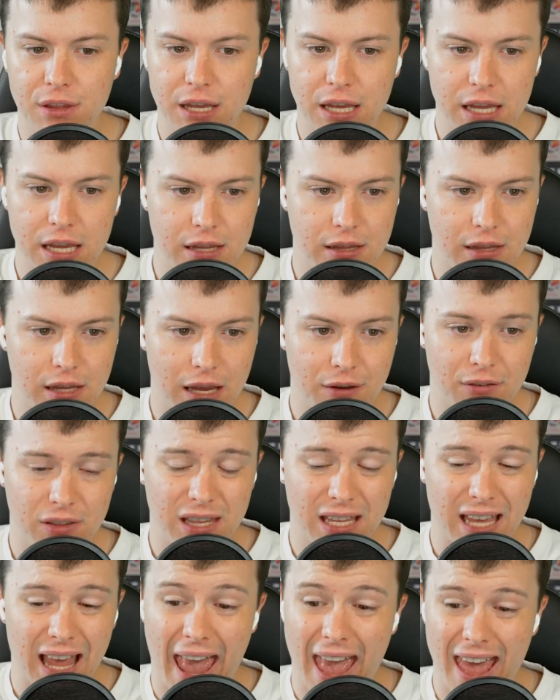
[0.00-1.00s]
the even
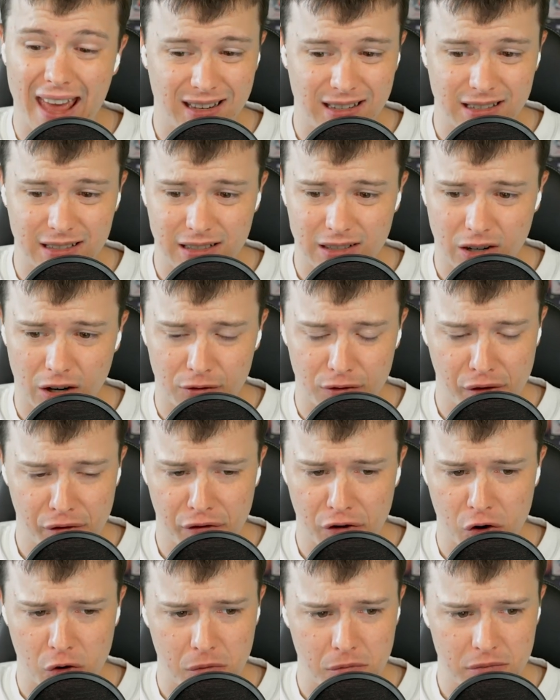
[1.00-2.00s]
the end of the
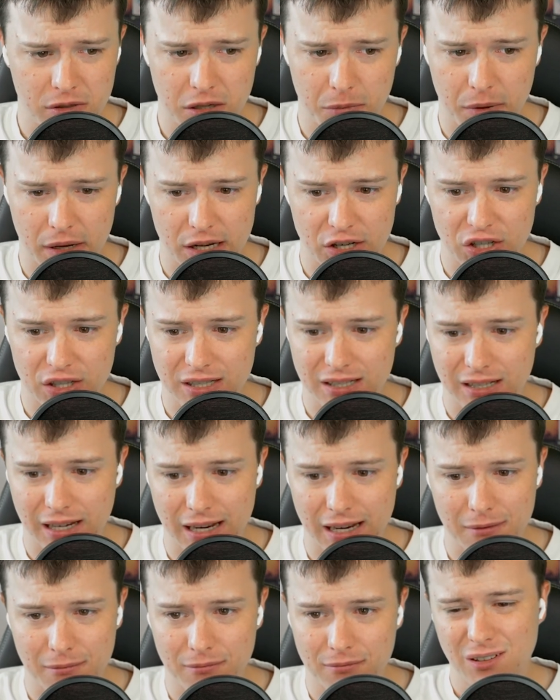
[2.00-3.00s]
film to be just
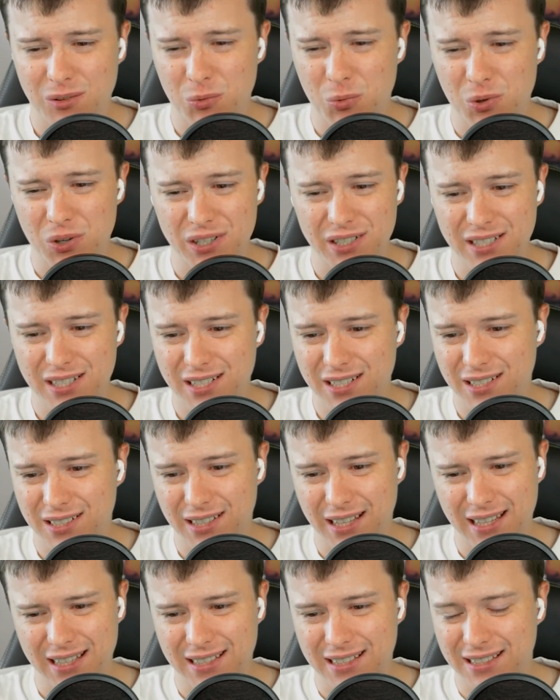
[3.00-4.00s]
like, what?
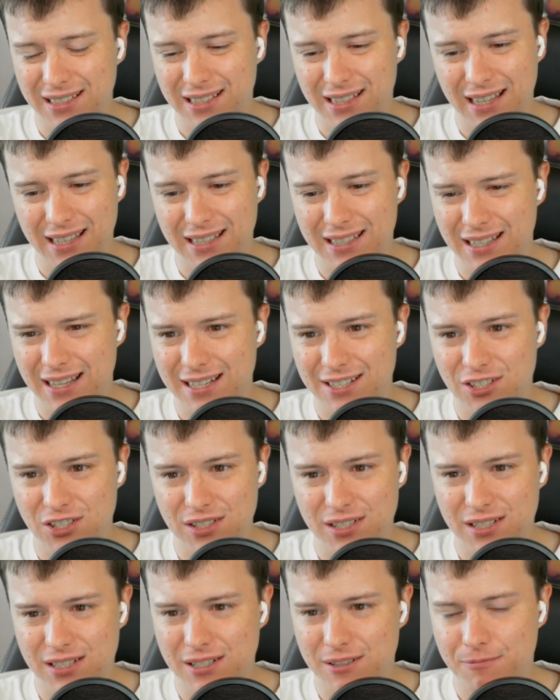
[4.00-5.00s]
Like it's
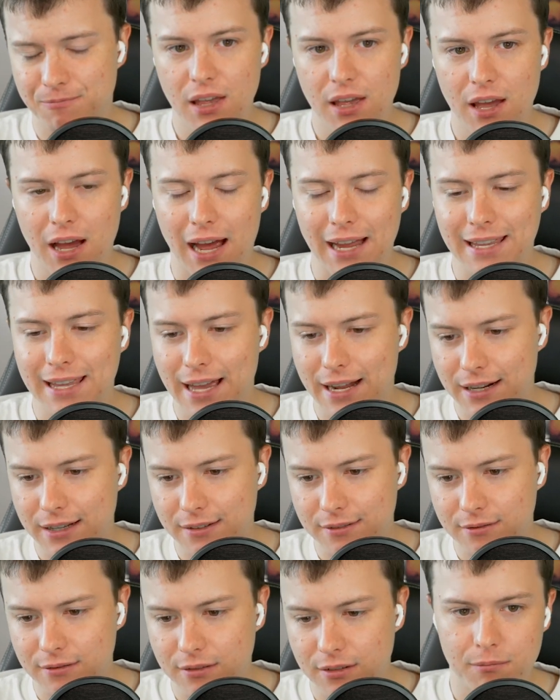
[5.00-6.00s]
just, I get
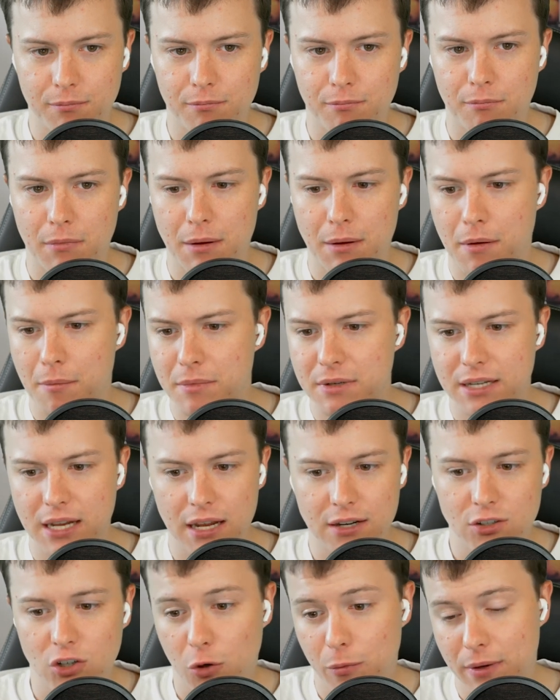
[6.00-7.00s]
it. My mum and
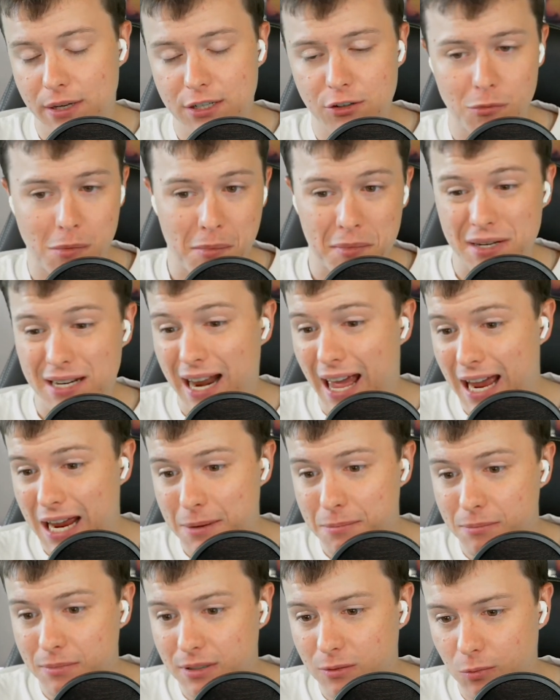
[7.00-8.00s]
dad told me to remember
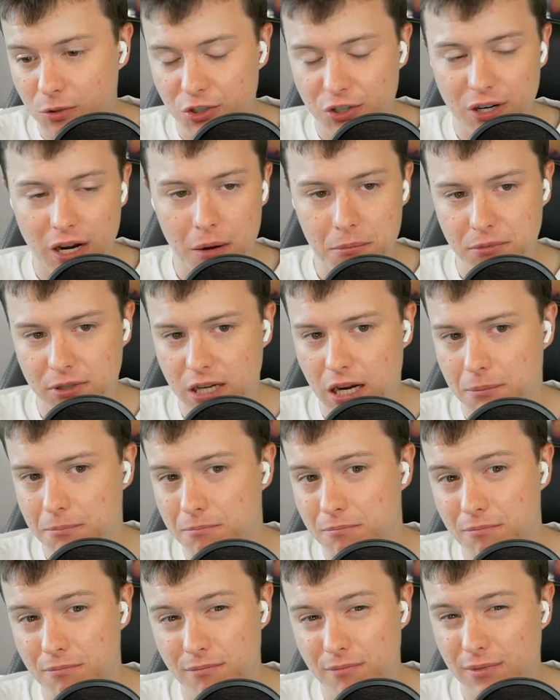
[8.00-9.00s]
names, which comes up
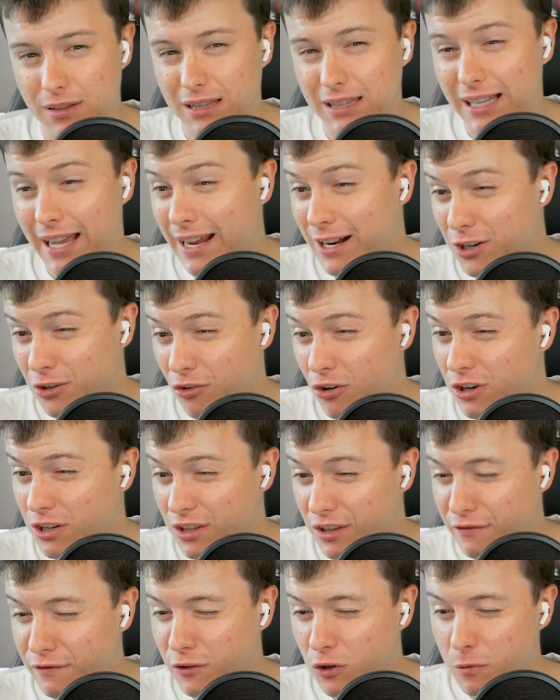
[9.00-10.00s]
later on
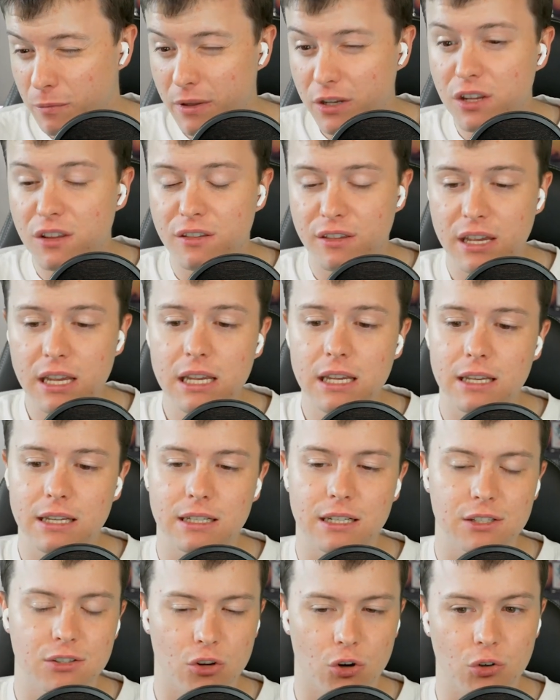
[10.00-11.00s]
in the film than you think,
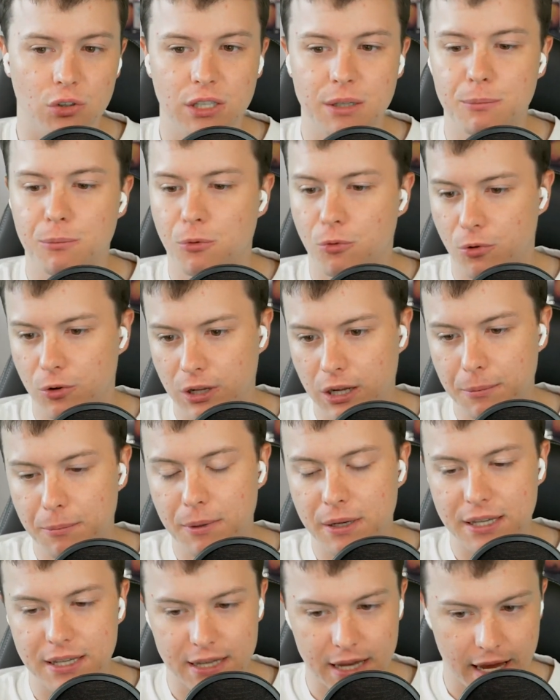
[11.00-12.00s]
and it's only brought up
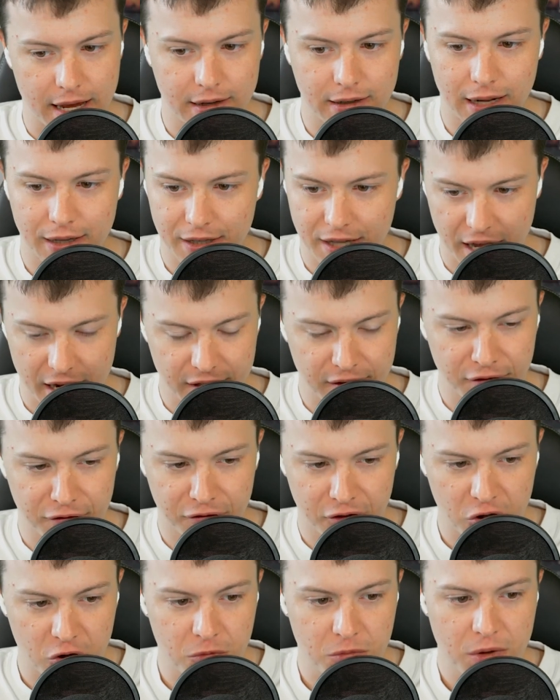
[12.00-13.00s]
again at the end of the
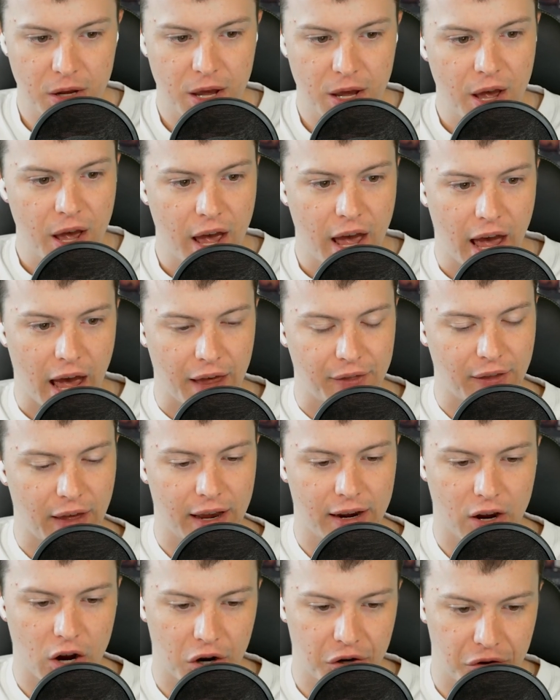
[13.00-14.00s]
film, and
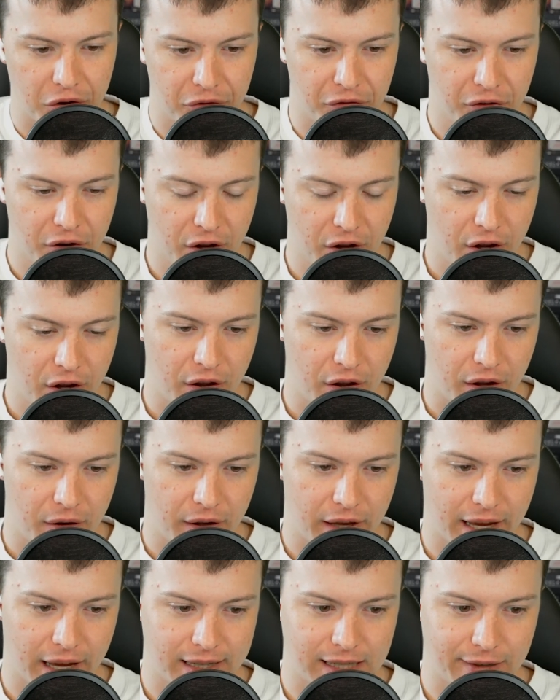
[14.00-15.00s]
that kind of
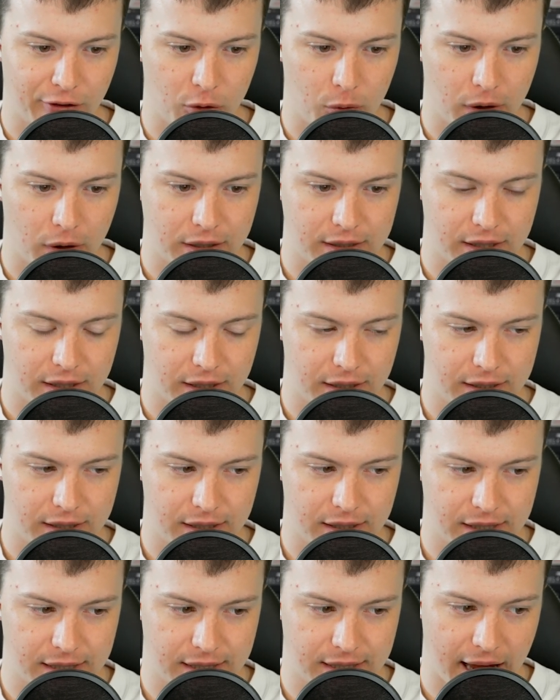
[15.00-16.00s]
gets everyone
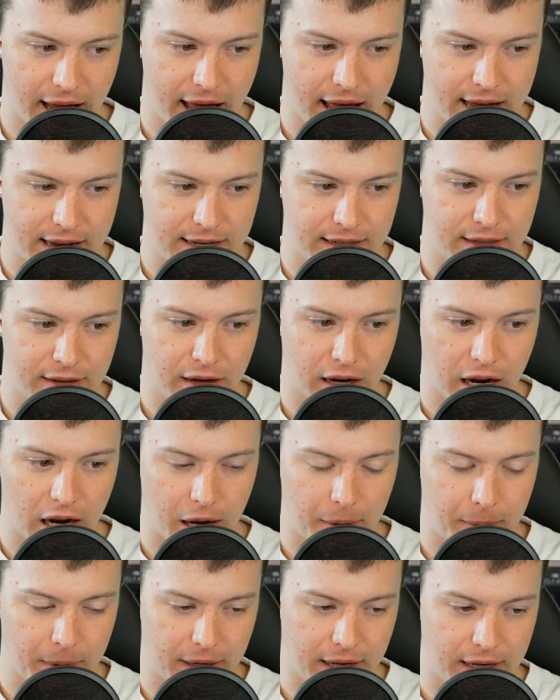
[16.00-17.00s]
to stand
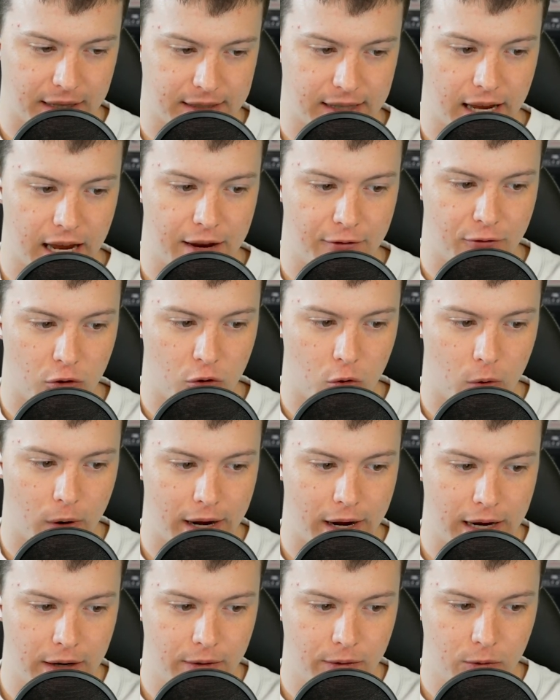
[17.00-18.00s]
up against the evil
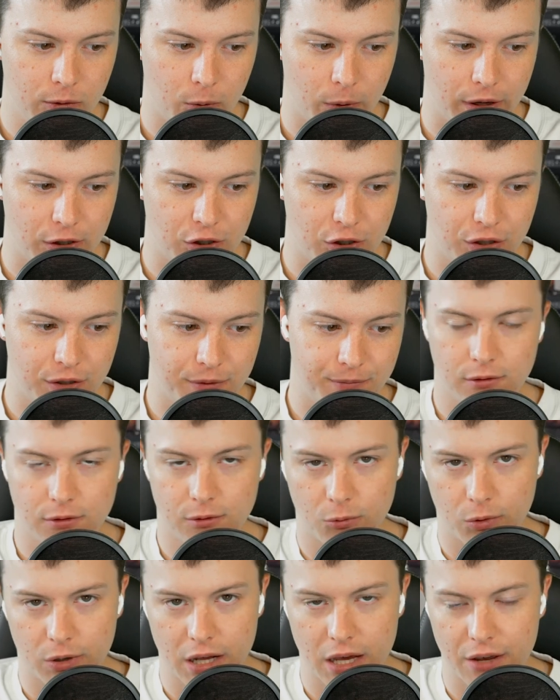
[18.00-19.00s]
queen, which
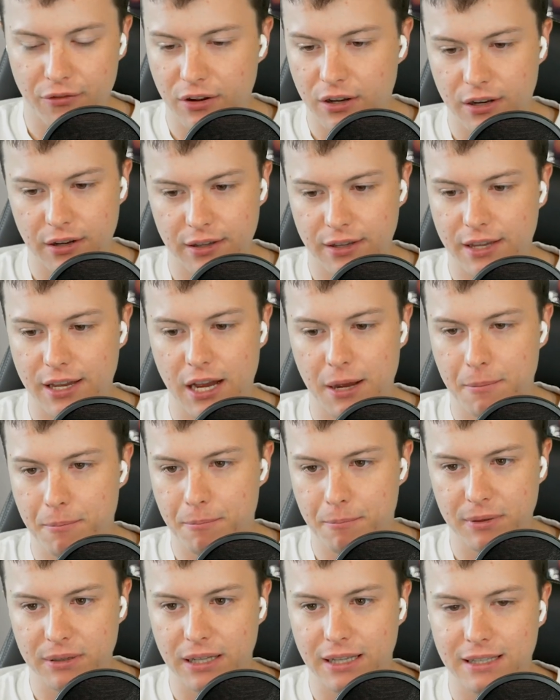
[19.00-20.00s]
whatever,
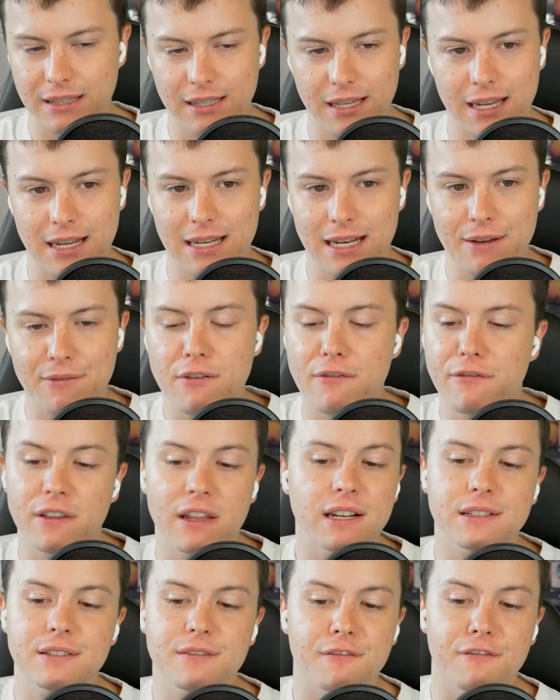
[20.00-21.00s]
but like it
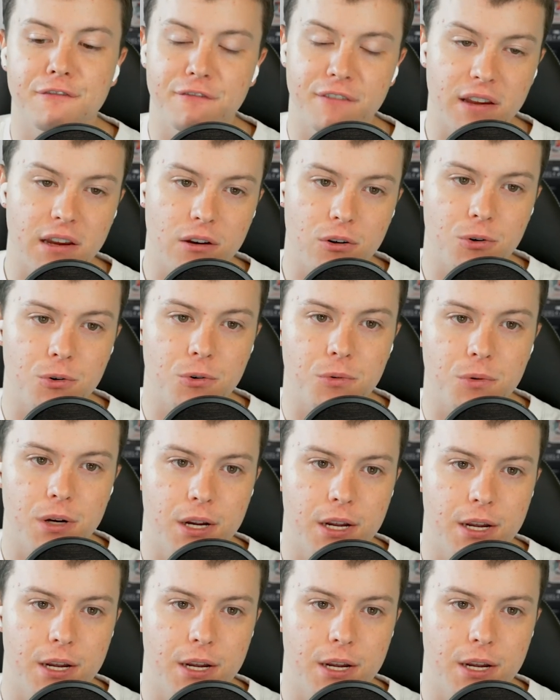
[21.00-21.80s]
doesn't feel